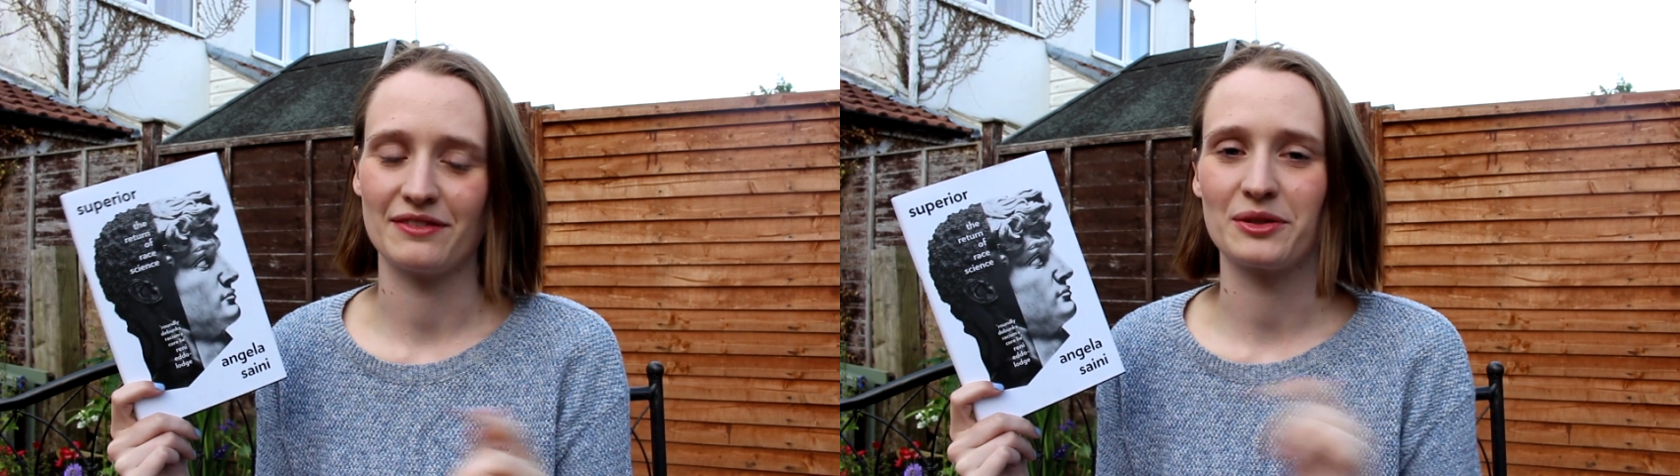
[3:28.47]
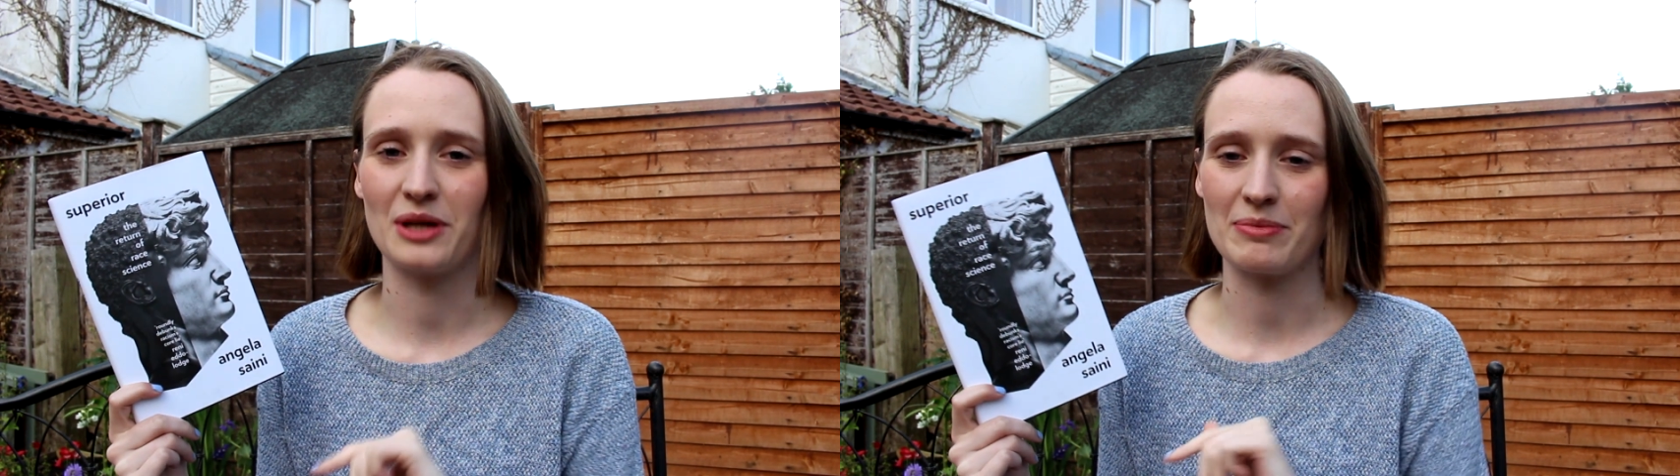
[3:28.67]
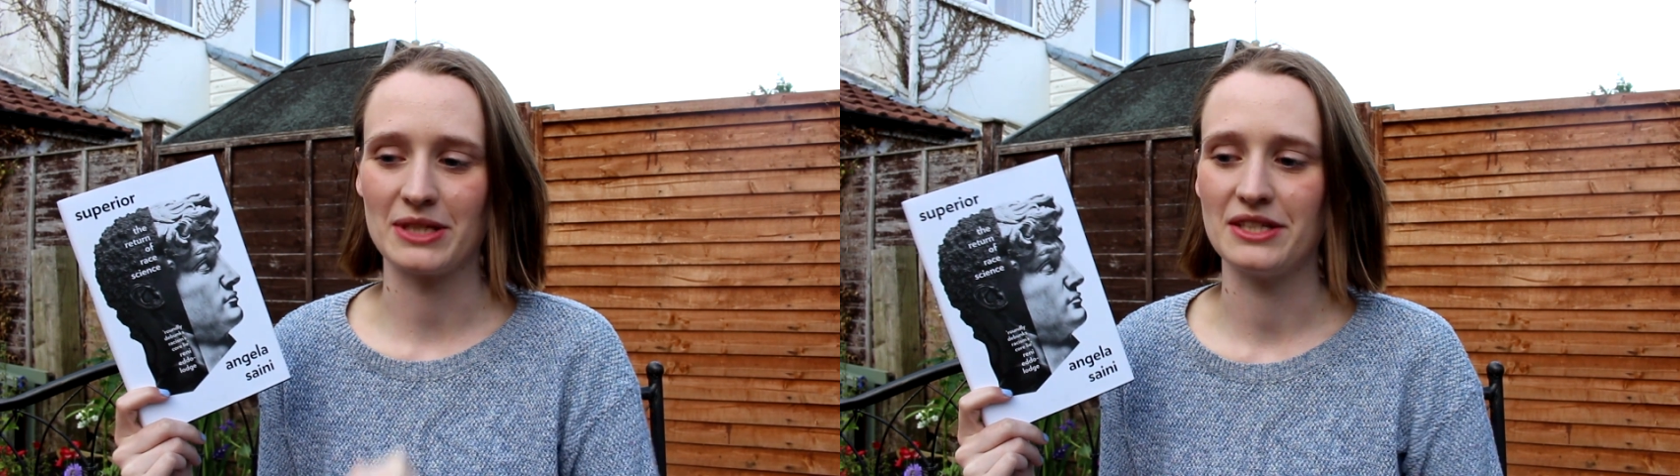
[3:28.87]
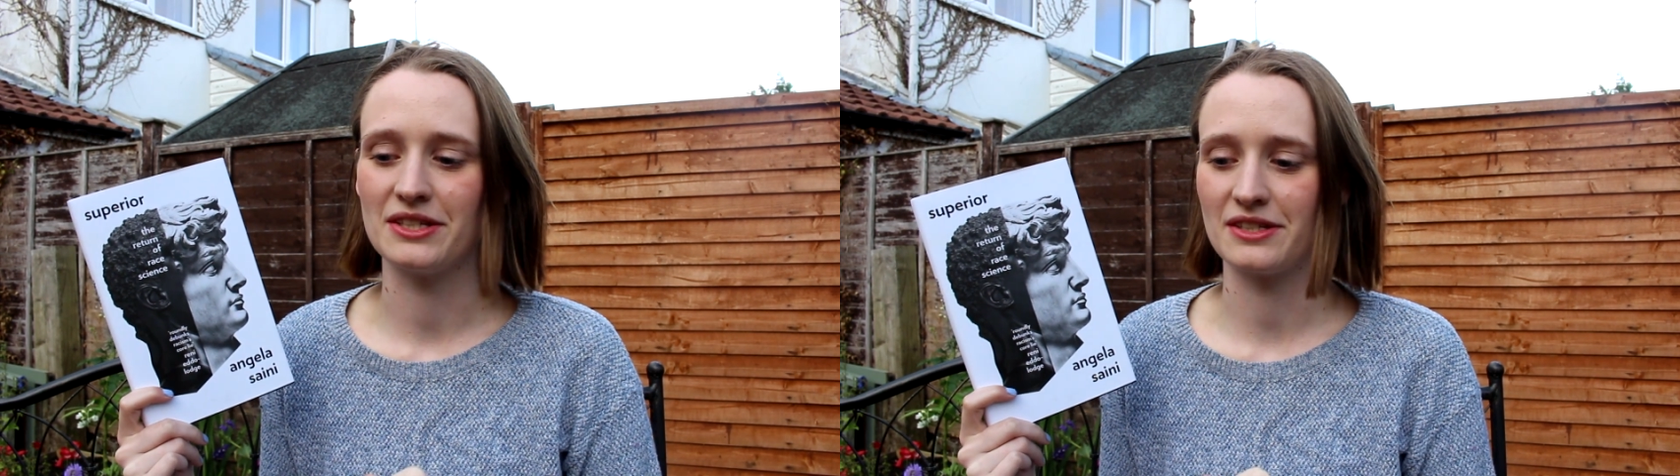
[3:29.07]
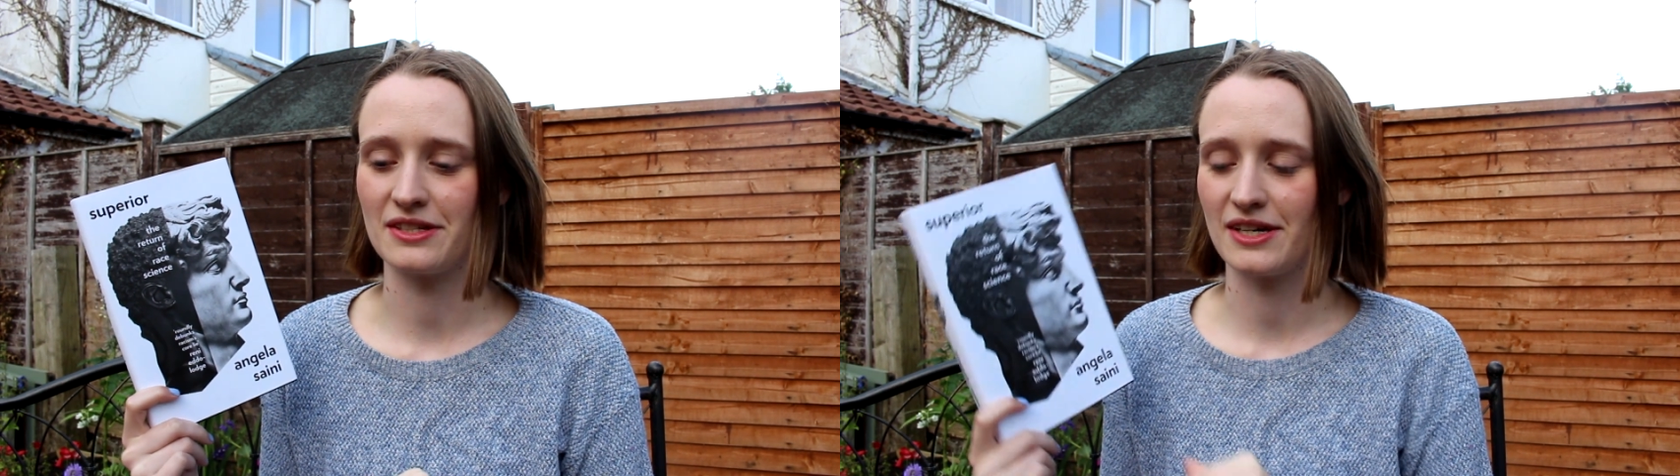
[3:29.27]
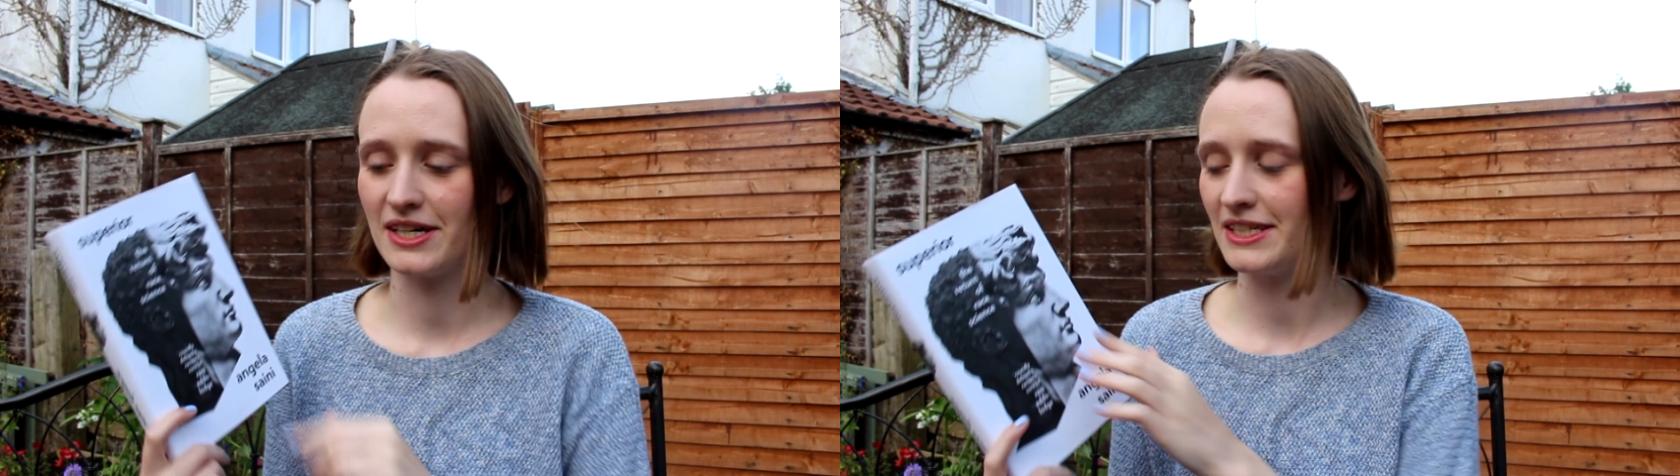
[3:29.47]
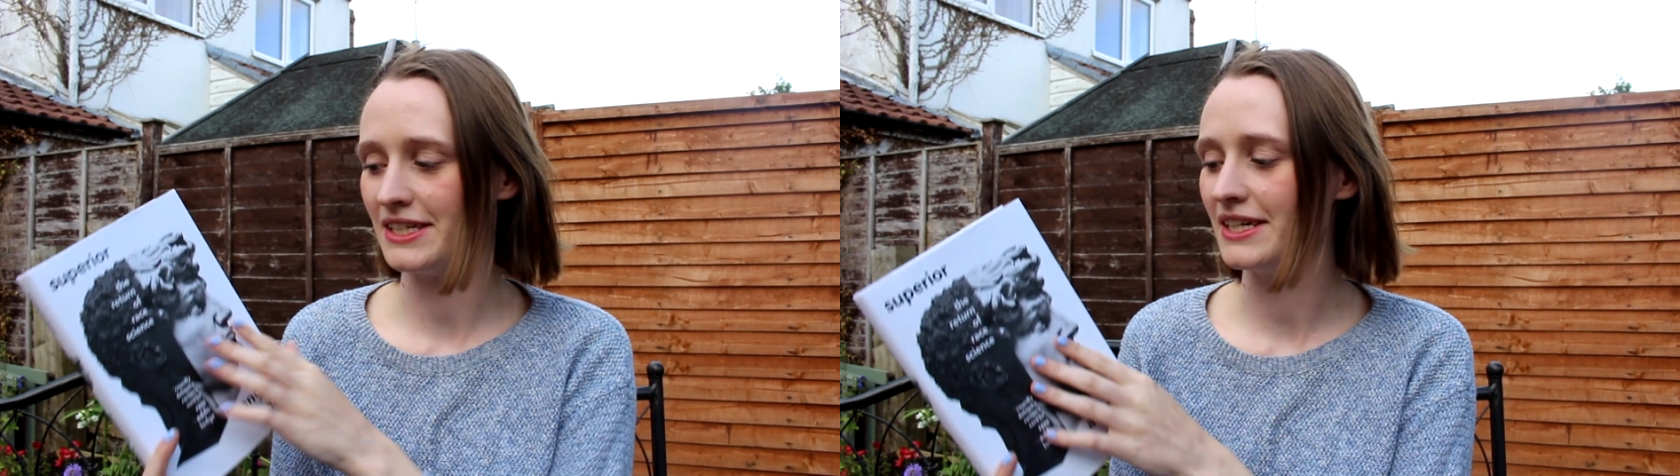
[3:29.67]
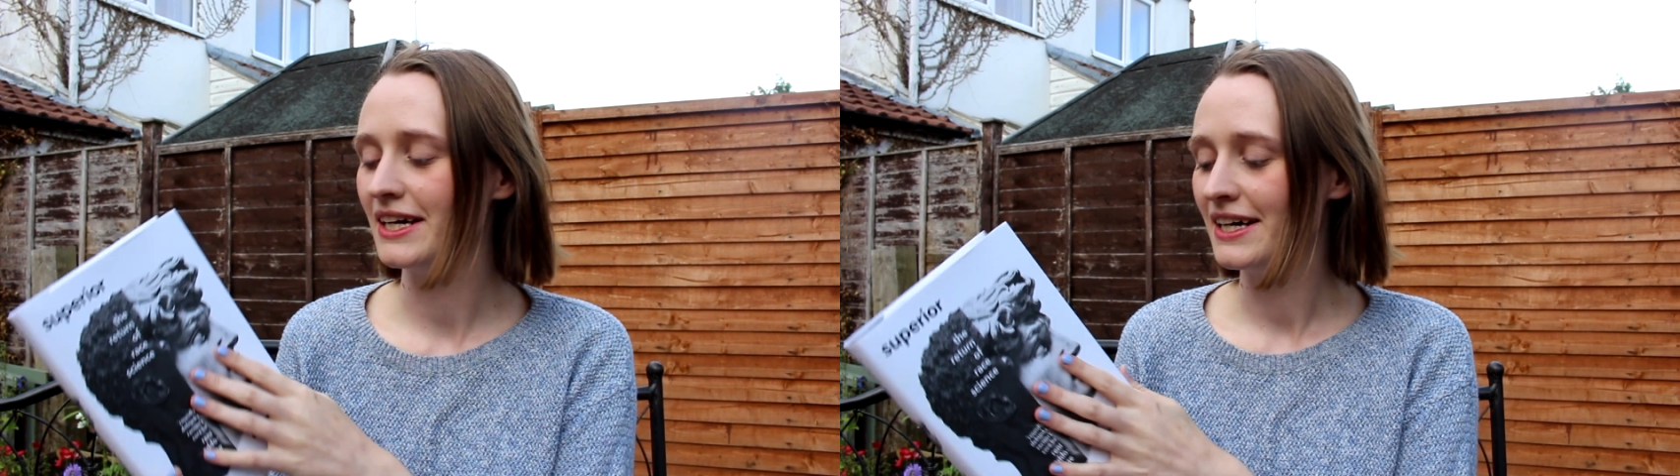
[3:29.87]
of crept into society